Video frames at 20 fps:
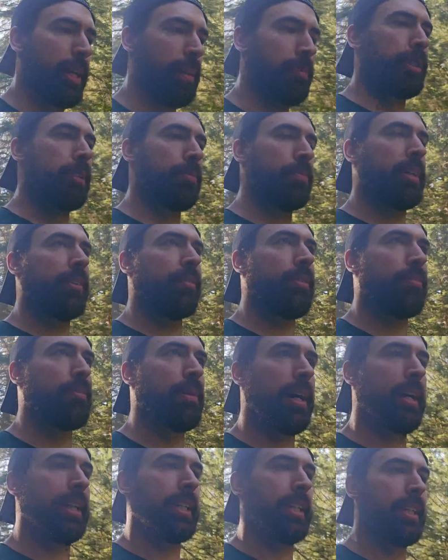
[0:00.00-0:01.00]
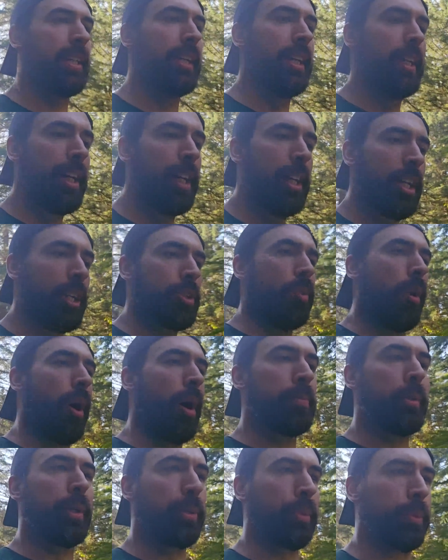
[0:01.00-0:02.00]
about the Bigfoot body
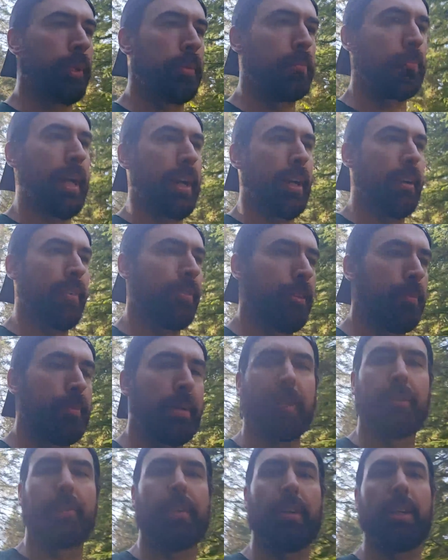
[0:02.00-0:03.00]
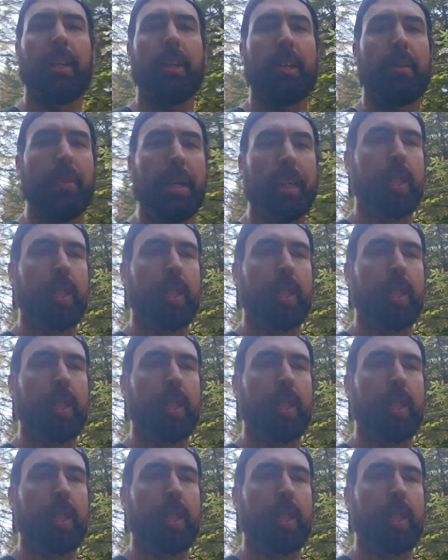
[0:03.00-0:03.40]
swapped out the word bear for Bigfoot and made